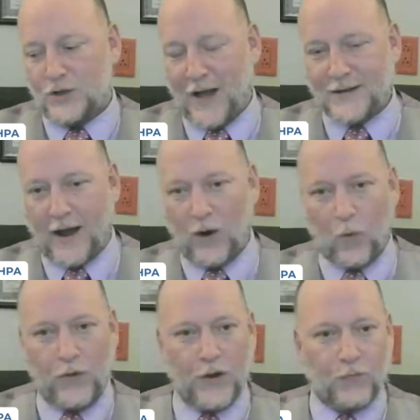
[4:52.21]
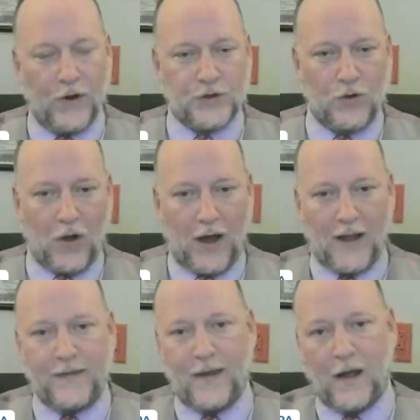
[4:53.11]
So that's kind of where the original
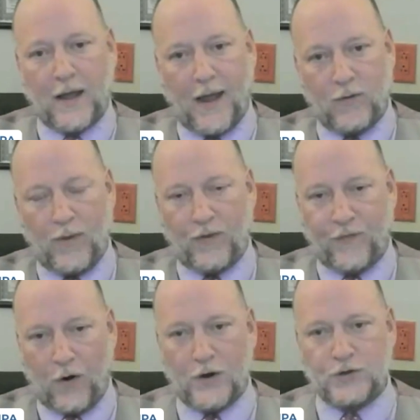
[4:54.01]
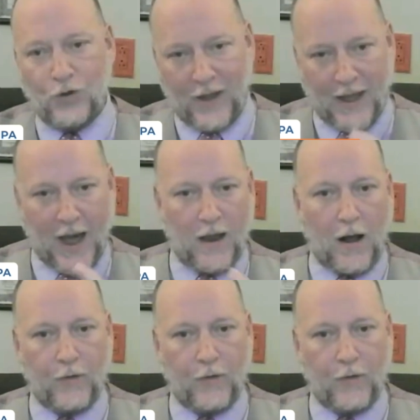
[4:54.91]
idea came to me as far as looking at